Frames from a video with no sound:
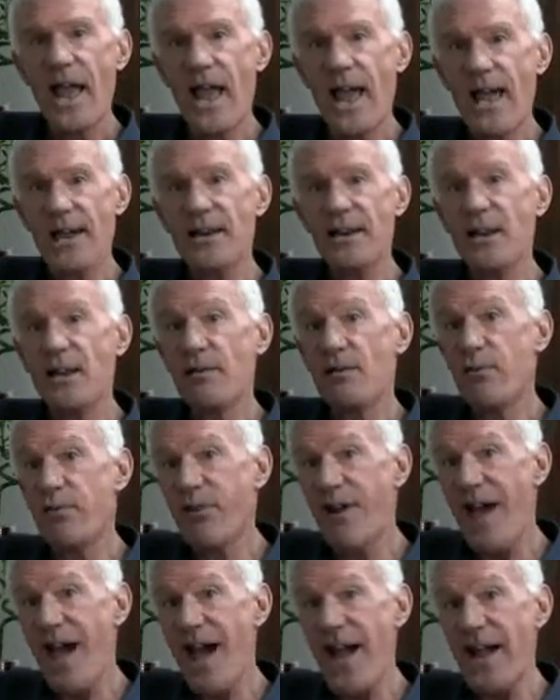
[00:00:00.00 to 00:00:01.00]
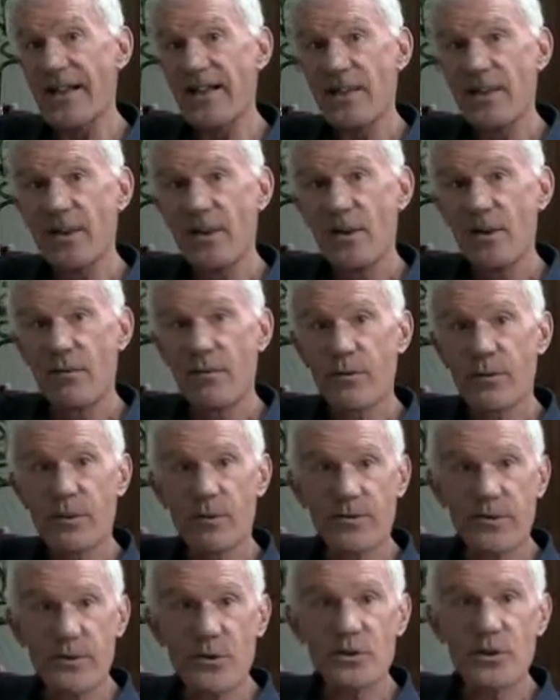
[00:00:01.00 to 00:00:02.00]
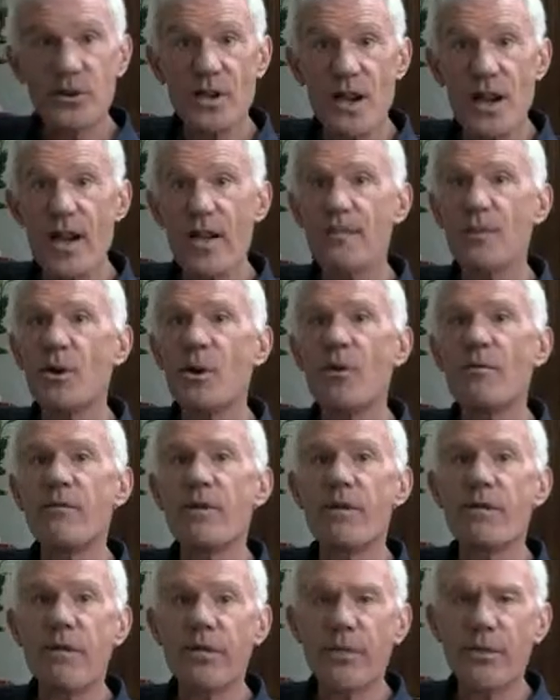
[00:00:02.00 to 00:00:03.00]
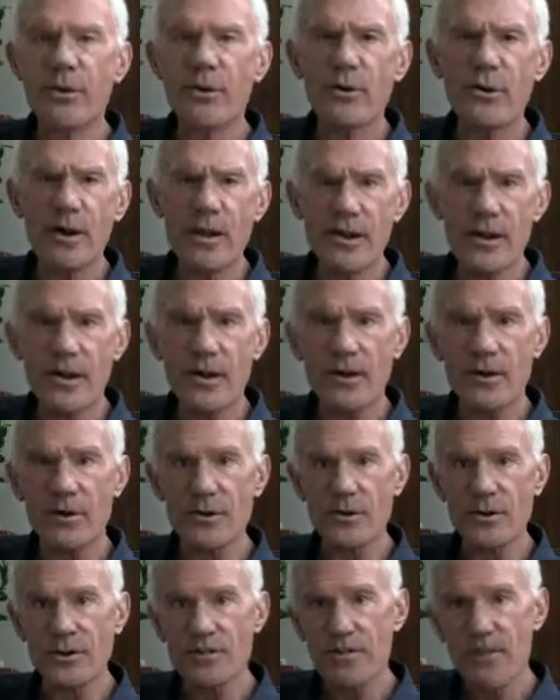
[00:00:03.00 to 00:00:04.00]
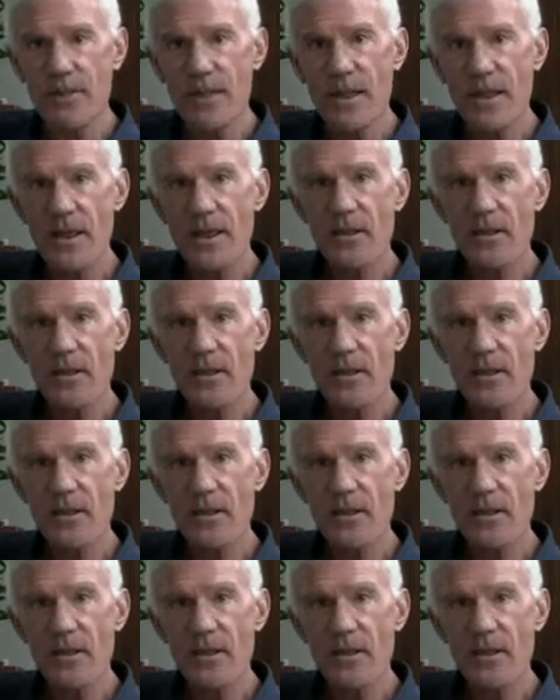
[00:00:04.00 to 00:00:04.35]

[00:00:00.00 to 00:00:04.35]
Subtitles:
And in fact, for the first time in over 30 years,